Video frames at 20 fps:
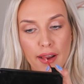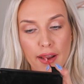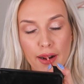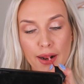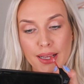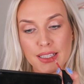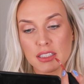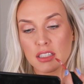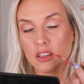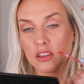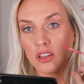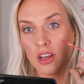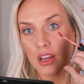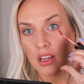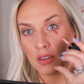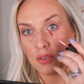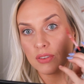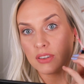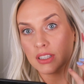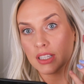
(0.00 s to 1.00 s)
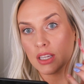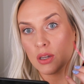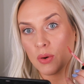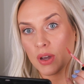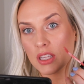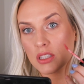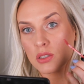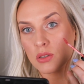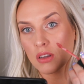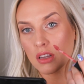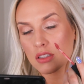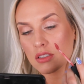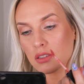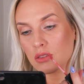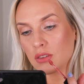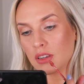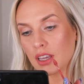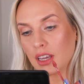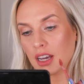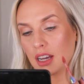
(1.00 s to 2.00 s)
It has a lot of leeway to it, so
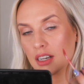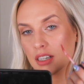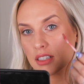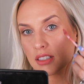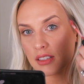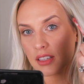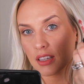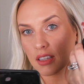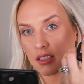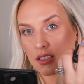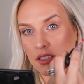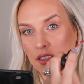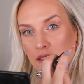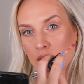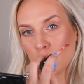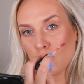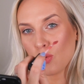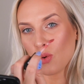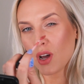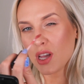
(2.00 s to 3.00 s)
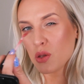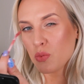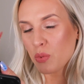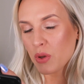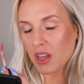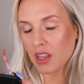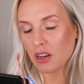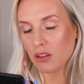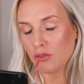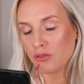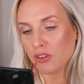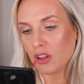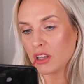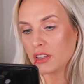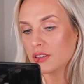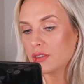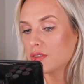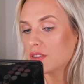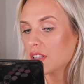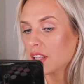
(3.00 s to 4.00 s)
you can kind of just like swipe it and it
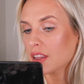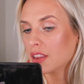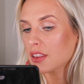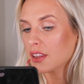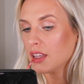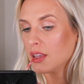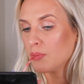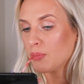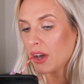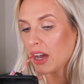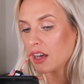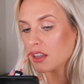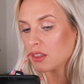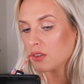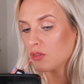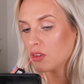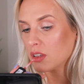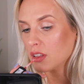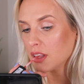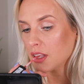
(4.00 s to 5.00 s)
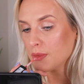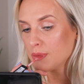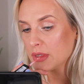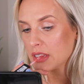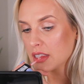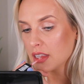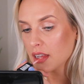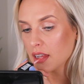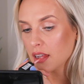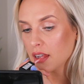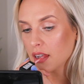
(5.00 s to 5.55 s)
follows the path of your lips.